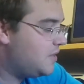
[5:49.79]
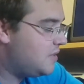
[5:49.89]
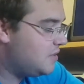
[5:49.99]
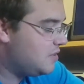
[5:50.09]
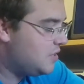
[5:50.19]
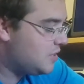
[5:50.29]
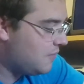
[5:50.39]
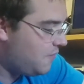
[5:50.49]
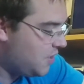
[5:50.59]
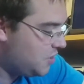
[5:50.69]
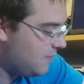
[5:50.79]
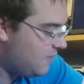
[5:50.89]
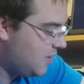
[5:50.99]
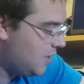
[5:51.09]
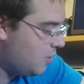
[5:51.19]
This is just a finish up
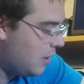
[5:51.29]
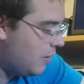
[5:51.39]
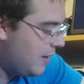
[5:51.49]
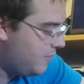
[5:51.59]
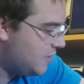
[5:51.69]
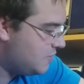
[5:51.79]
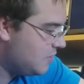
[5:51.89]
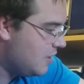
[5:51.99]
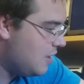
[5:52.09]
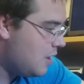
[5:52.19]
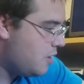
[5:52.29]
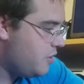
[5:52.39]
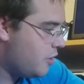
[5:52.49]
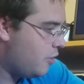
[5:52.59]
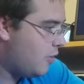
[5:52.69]
video. I'll have this,
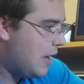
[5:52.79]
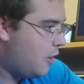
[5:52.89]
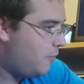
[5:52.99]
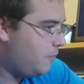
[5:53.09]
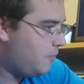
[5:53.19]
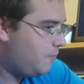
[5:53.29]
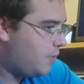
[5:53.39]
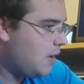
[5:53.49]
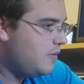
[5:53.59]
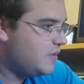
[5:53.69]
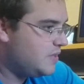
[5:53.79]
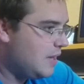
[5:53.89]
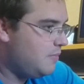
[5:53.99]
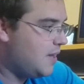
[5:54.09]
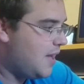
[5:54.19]
out probably the
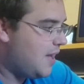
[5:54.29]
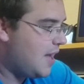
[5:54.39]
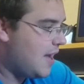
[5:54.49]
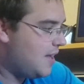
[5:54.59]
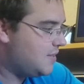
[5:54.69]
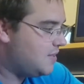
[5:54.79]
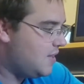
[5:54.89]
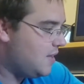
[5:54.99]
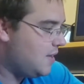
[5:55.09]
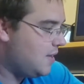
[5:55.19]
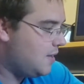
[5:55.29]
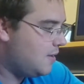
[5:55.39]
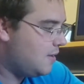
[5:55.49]
same day as the